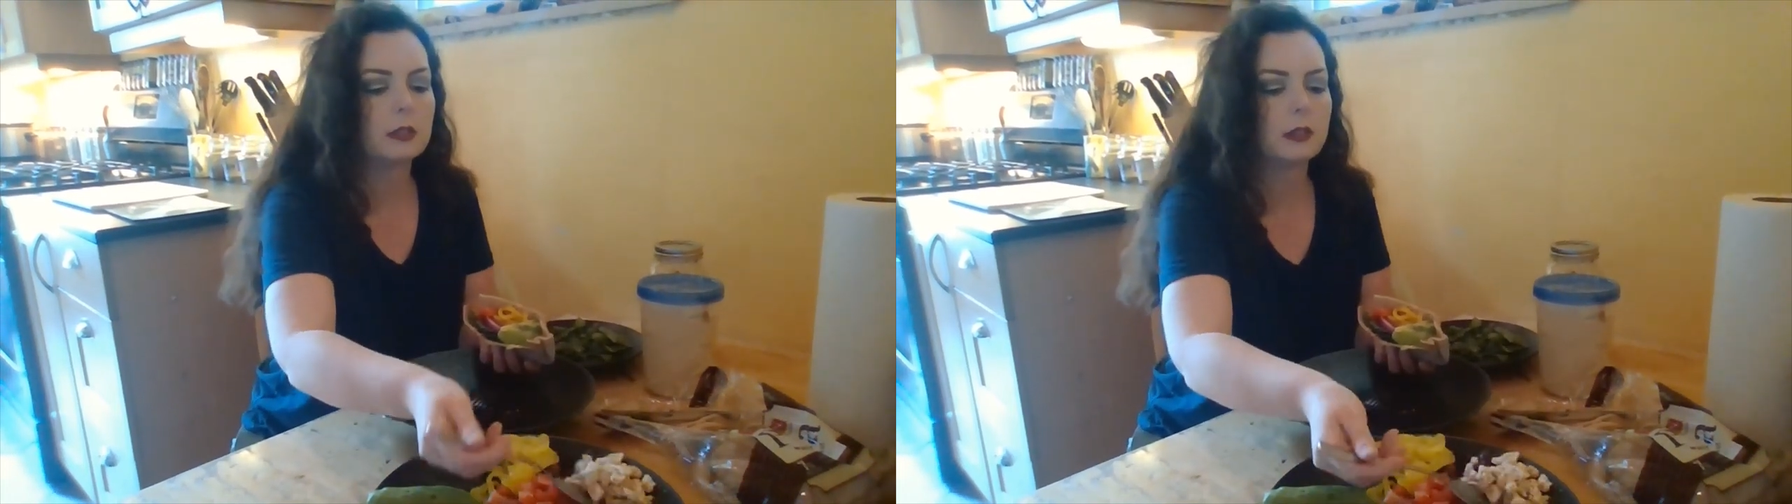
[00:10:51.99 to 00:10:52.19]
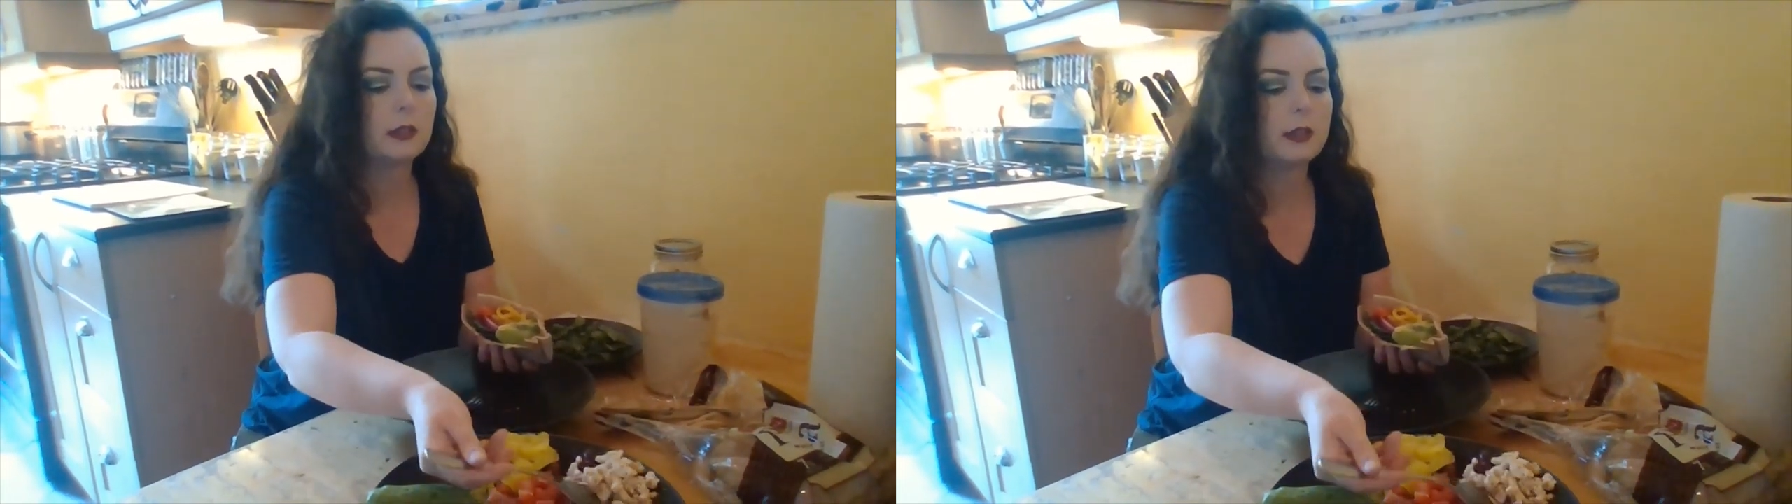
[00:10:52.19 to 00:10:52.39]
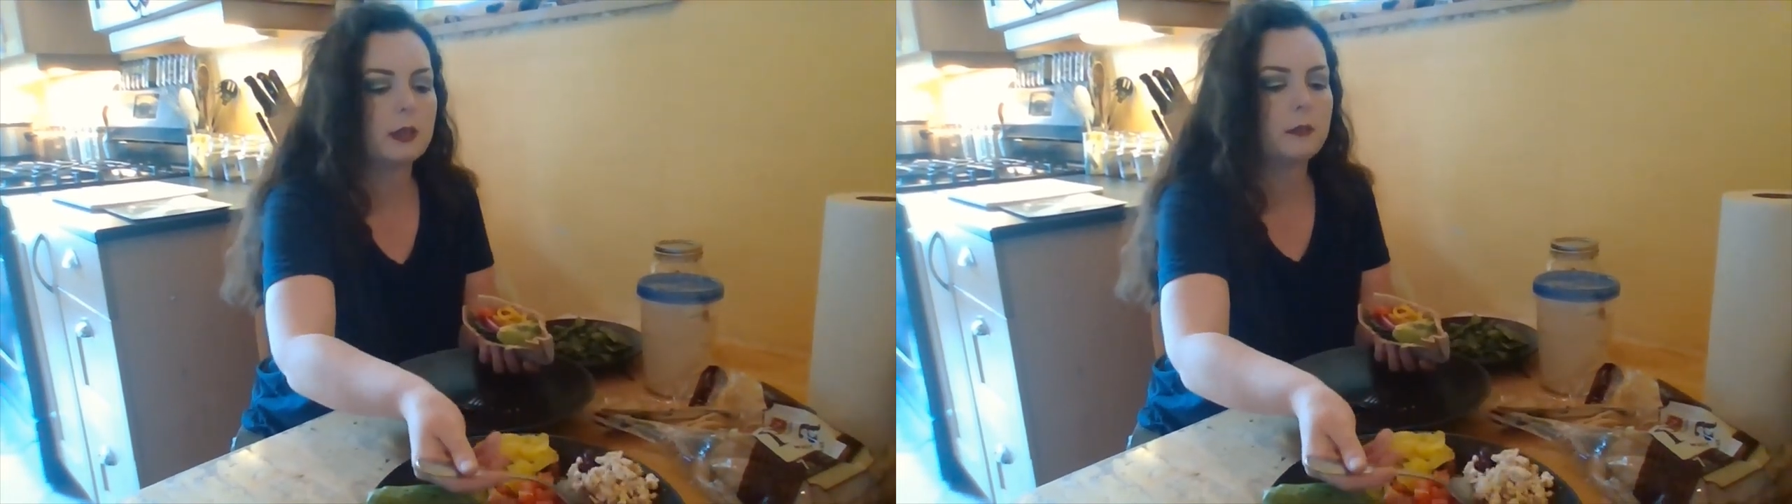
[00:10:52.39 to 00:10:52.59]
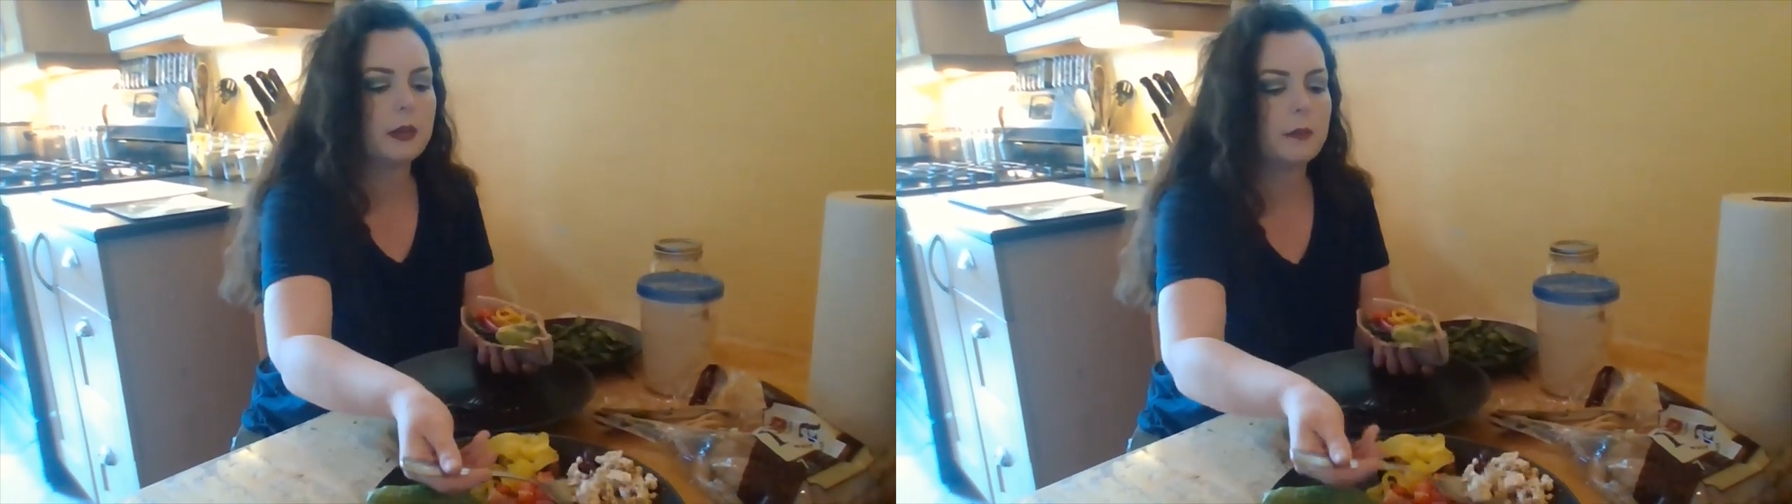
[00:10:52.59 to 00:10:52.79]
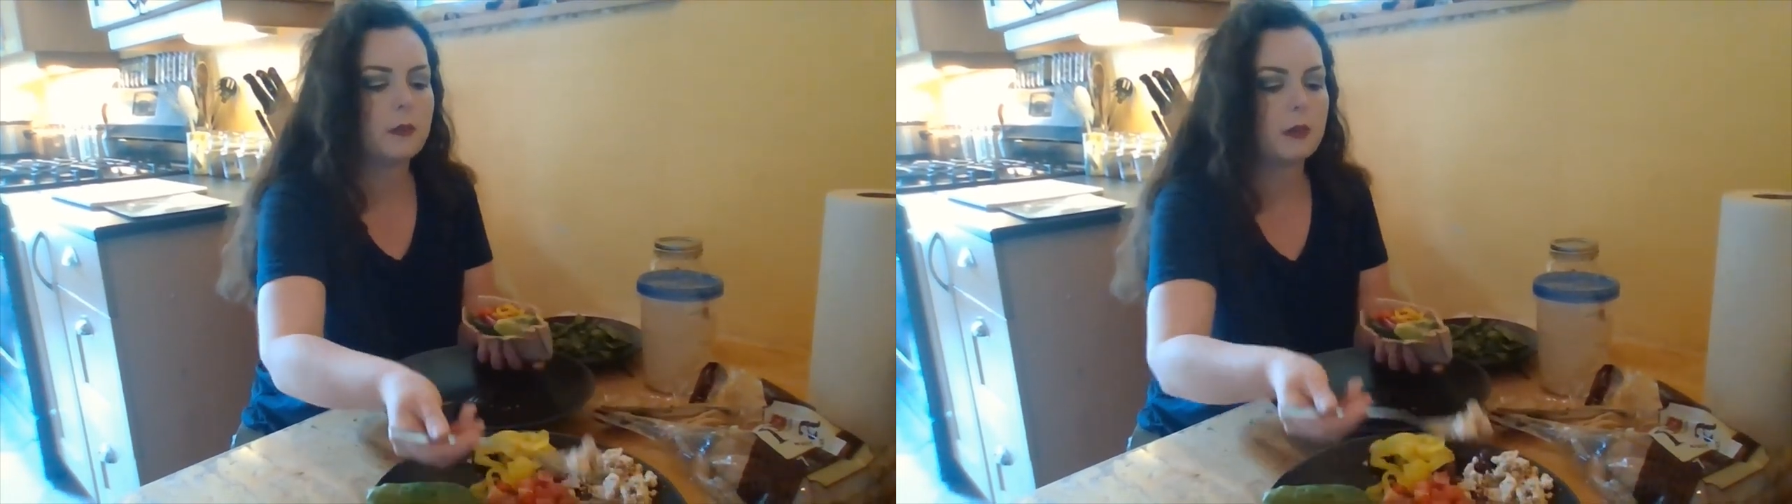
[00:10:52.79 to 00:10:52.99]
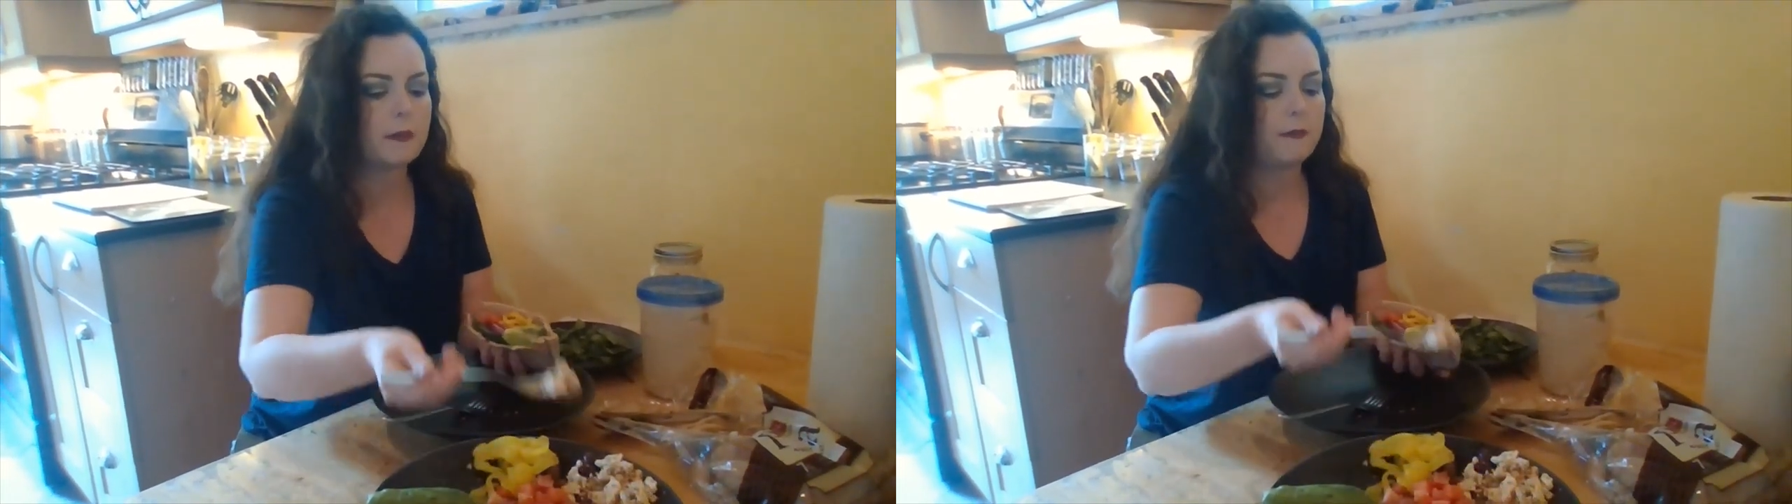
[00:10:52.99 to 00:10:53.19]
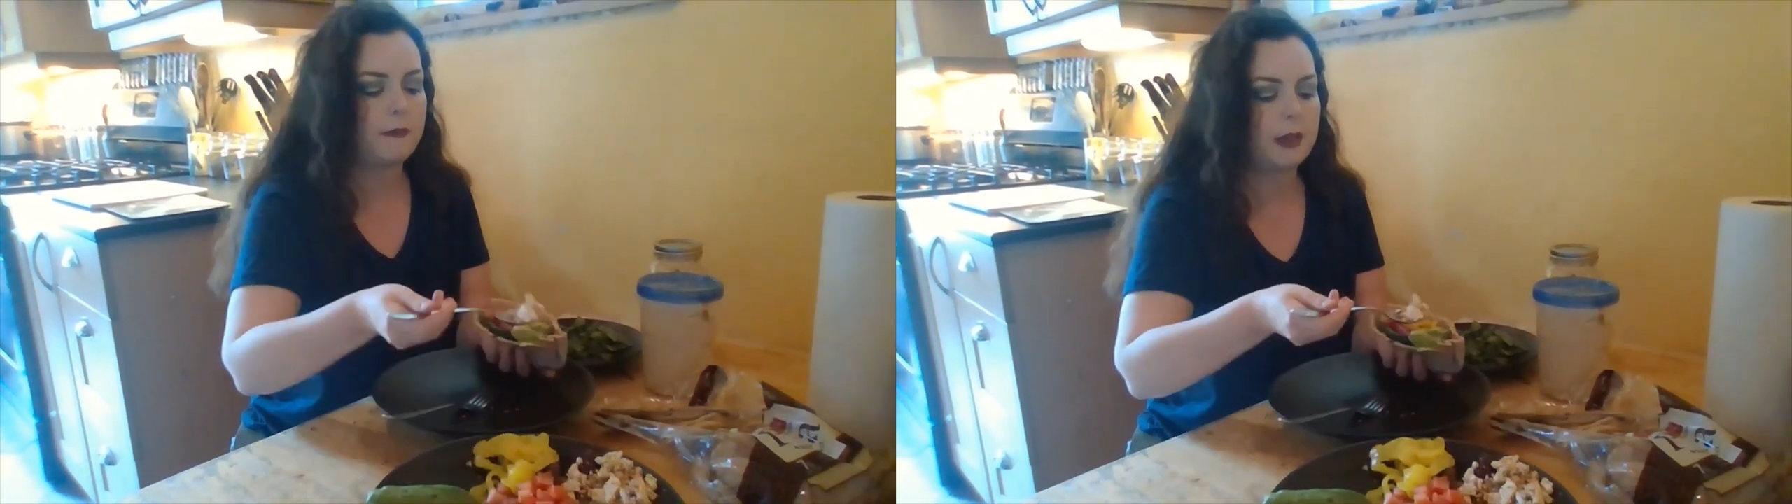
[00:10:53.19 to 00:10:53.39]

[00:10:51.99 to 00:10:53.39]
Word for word: a little bit more